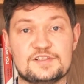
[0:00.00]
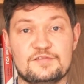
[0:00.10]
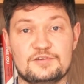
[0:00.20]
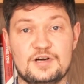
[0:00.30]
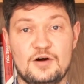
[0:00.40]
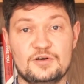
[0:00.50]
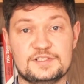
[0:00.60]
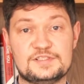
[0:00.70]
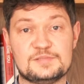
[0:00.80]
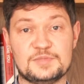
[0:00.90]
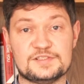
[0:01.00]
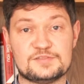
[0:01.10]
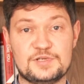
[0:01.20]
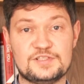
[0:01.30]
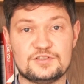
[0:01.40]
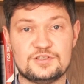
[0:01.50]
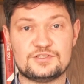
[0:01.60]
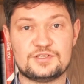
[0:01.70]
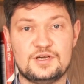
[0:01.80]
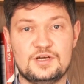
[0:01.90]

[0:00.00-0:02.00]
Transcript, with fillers: of our discipline's research,